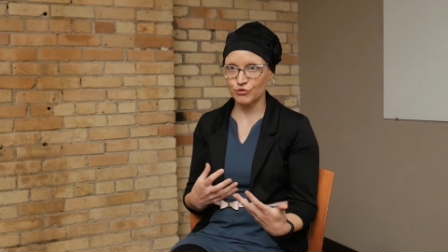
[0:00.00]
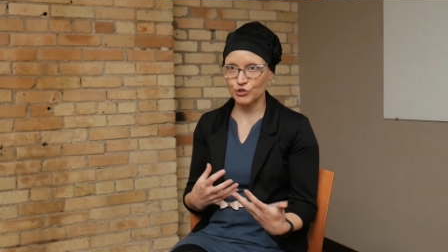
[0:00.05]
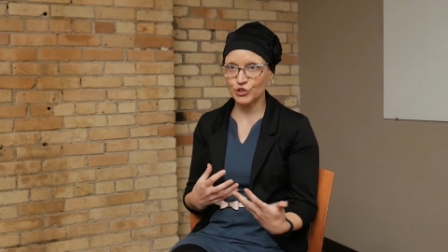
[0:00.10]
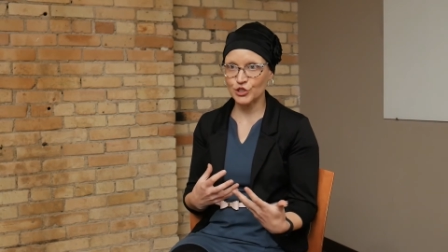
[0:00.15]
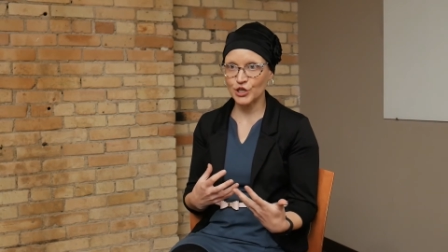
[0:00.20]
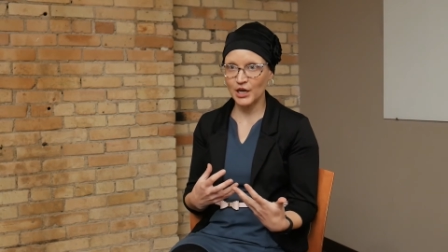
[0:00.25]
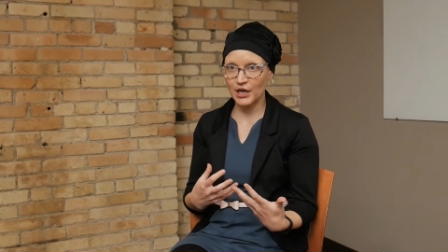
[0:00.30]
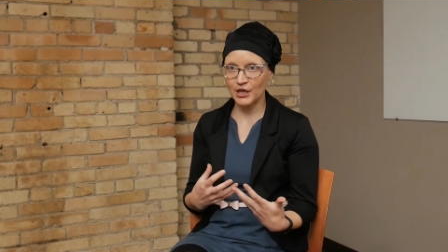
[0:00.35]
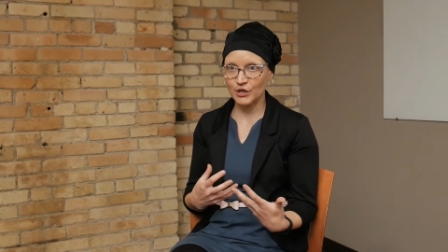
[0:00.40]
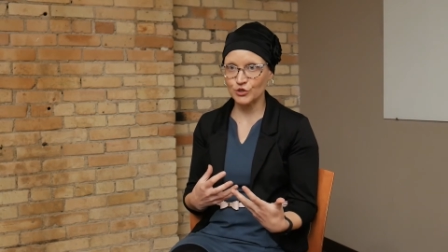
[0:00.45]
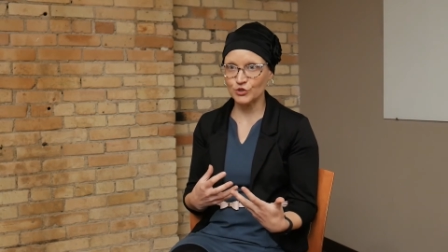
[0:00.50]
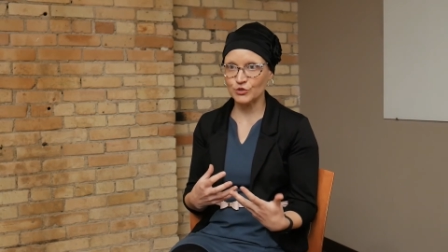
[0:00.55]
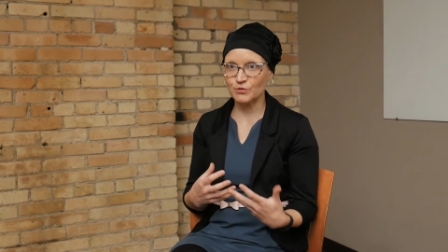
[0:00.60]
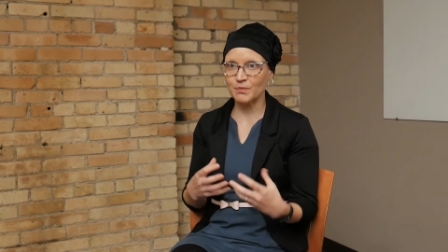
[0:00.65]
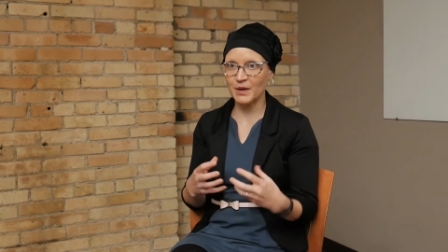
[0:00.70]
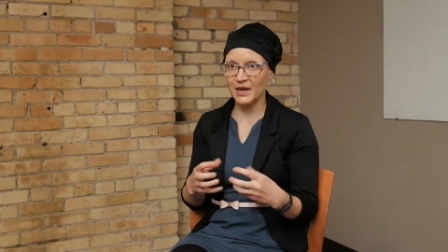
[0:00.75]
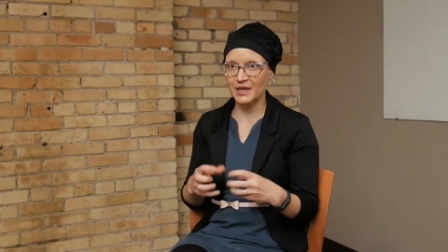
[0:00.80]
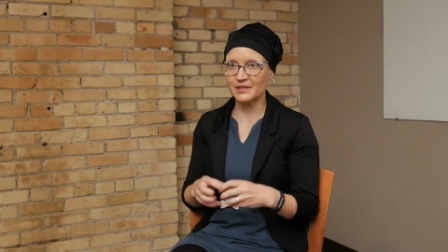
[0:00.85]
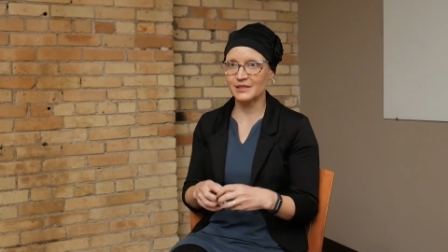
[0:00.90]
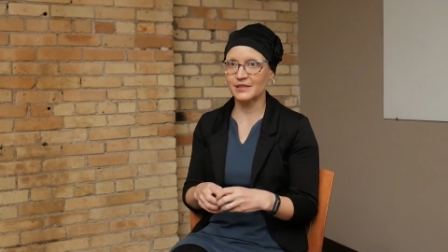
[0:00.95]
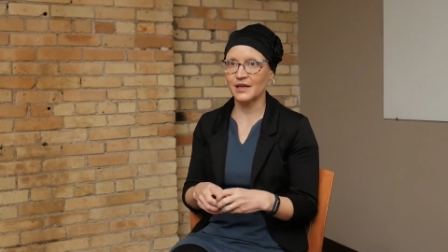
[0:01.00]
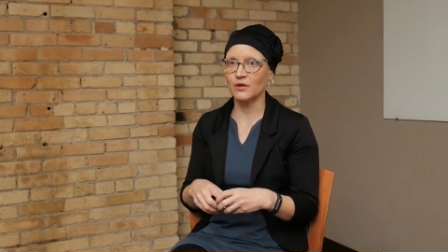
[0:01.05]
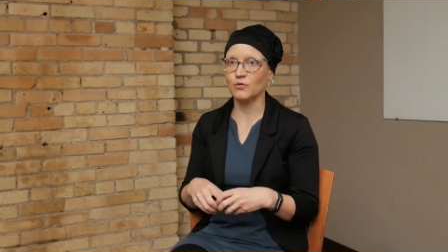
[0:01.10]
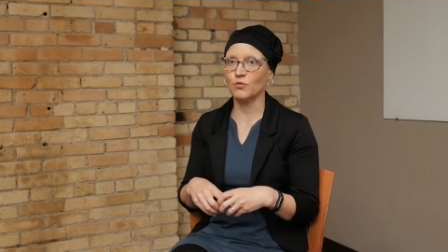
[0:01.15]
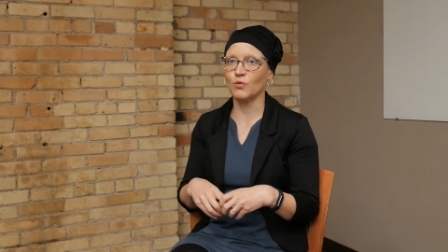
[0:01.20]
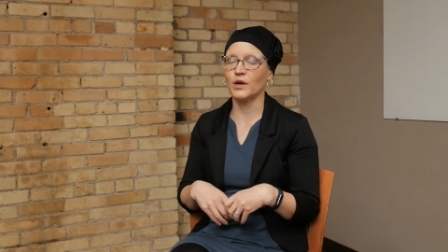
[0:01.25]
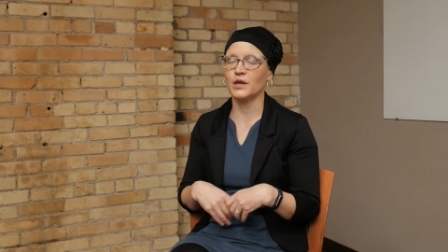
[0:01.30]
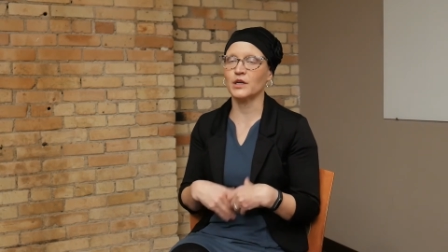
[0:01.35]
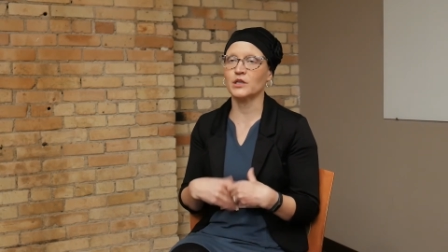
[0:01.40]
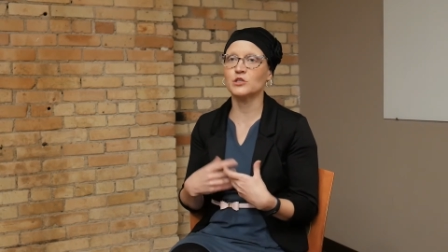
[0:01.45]
change based on
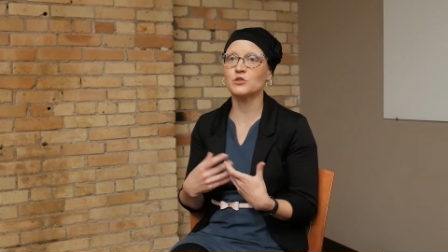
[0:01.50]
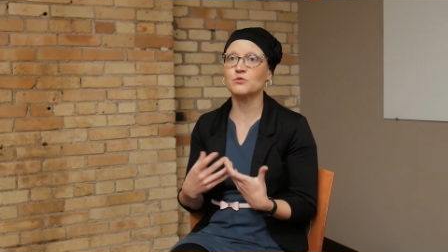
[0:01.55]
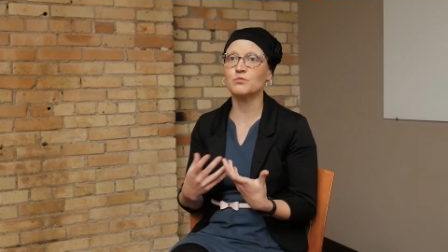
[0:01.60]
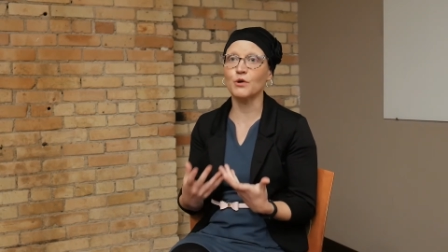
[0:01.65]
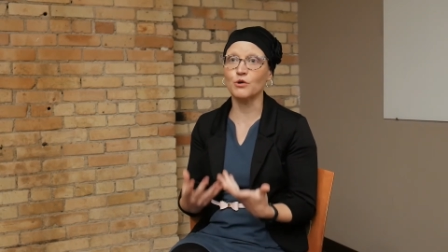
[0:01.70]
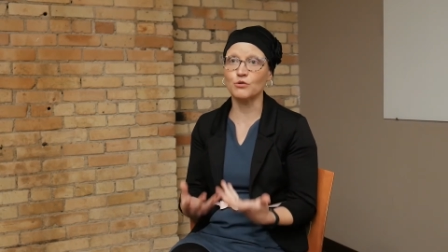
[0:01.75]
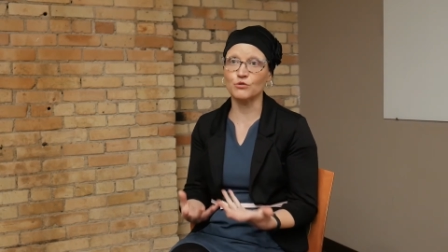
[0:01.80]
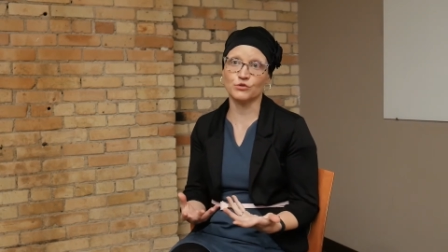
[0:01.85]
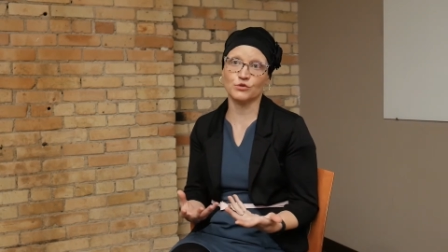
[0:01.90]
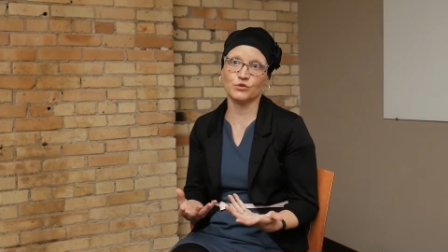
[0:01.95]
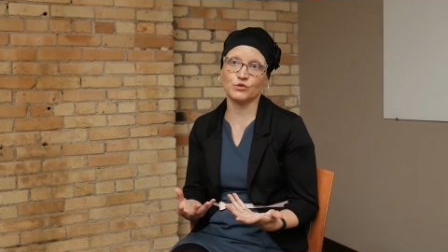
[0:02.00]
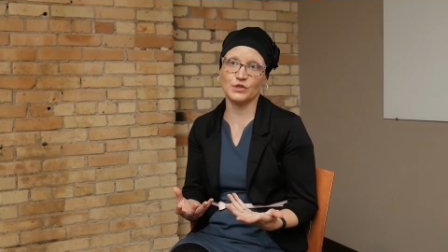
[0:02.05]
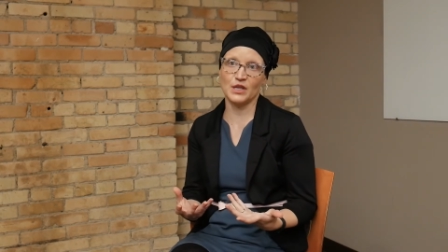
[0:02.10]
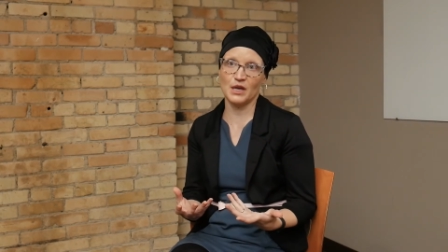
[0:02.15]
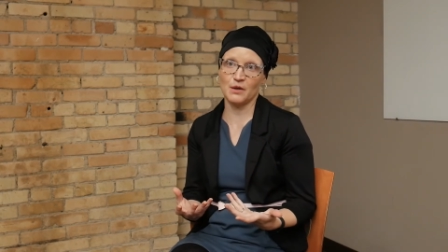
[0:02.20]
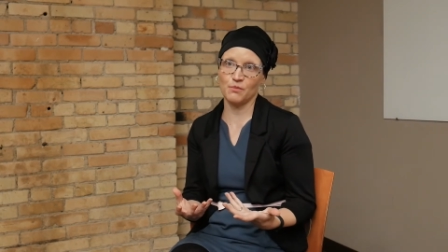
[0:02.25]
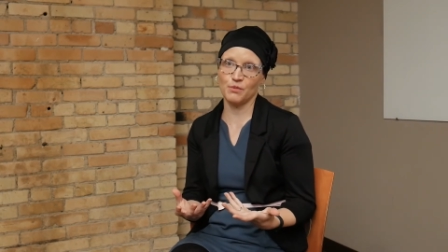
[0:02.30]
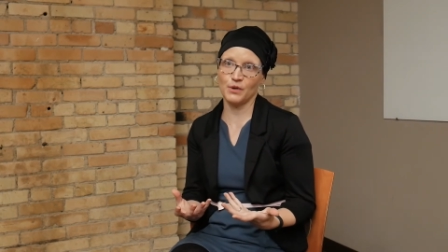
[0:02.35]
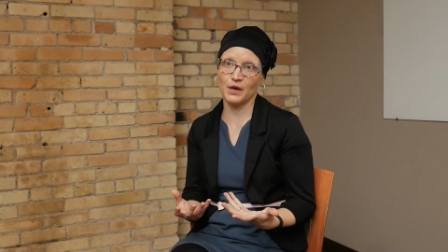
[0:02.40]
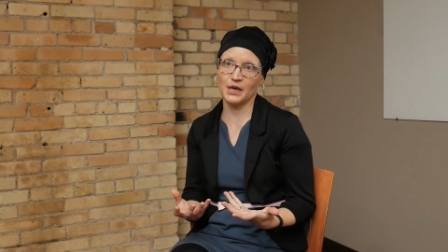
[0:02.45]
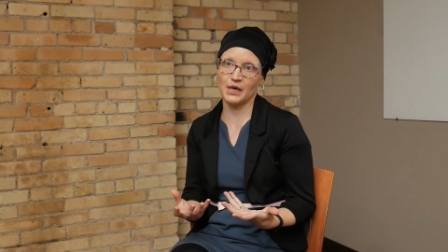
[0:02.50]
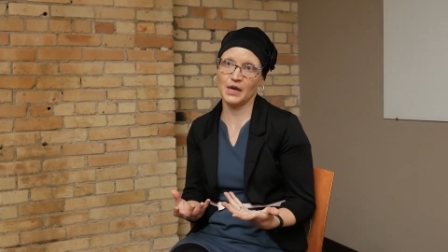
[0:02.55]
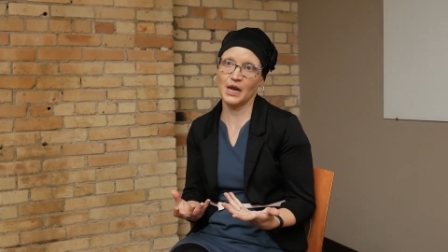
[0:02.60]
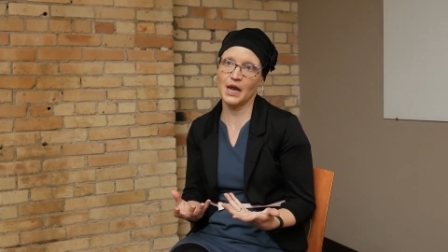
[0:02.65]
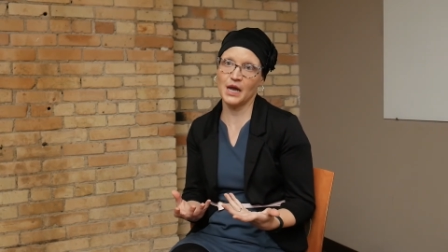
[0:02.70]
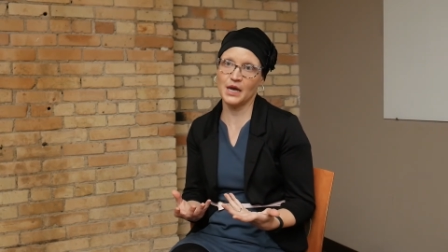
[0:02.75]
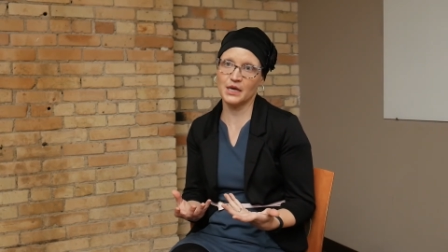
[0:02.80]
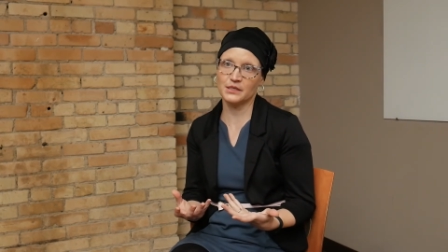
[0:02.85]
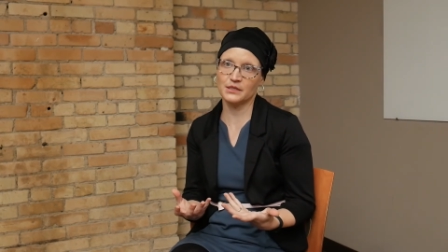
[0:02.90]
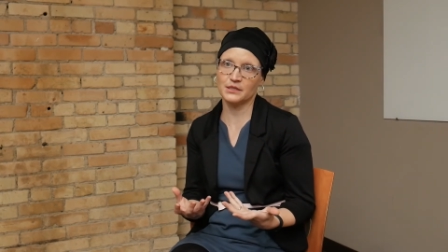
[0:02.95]
what exposures that brain
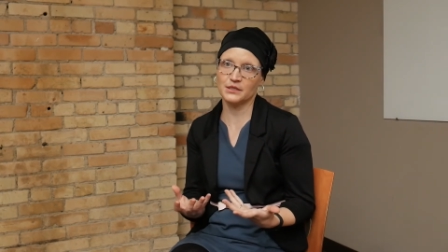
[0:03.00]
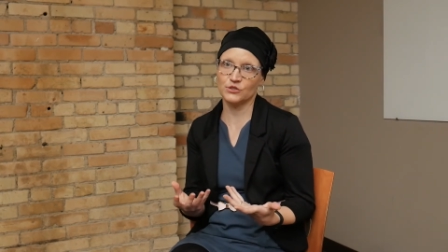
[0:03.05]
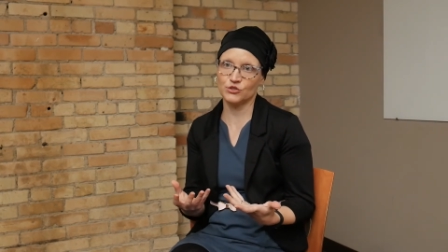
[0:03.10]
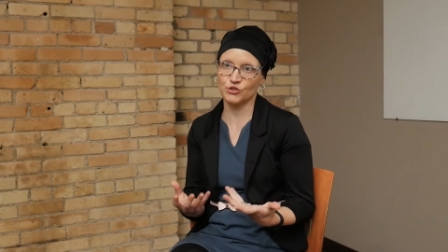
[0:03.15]
has in